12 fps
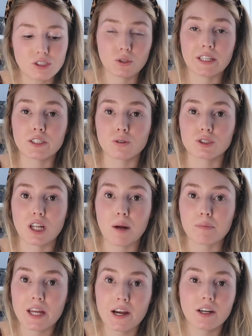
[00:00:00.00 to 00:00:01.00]
So then you'll
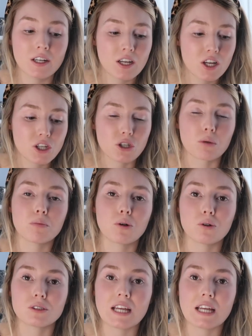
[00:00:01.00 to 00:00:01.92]
stop there, you'll pull